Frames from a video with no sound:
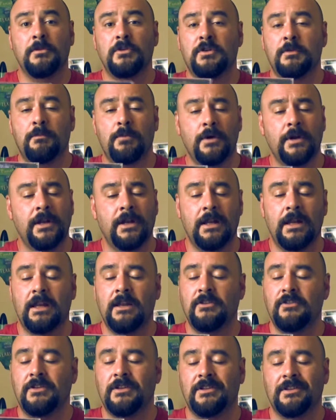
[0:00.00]
You can put it
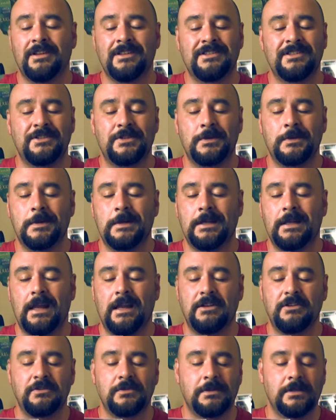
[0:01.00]
in, you can listen to it,
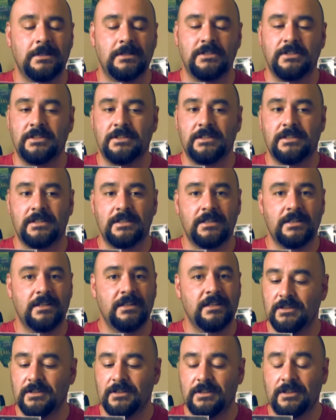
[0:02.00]
and you can just,
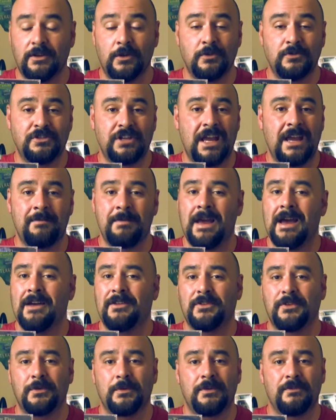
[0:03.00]
you know, jam
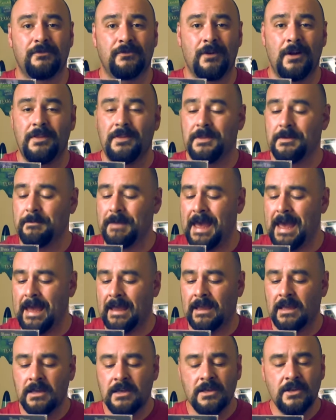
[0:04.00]
out to it front to
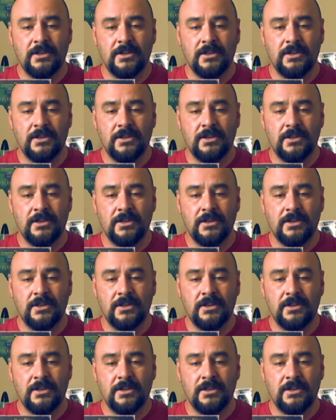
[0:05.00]
back.